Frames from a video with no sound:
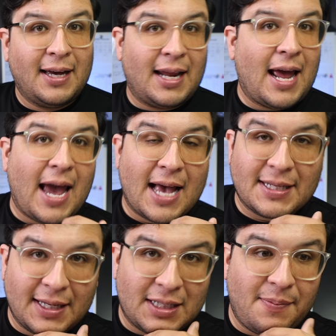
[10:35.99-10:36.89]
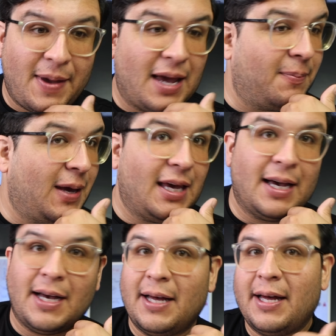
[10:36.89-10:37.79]
and I ask it to make me
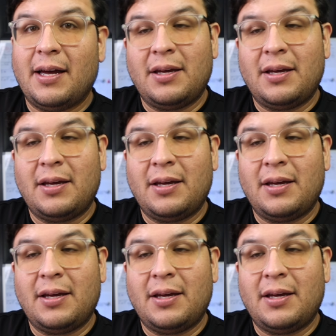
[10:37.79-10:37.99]
a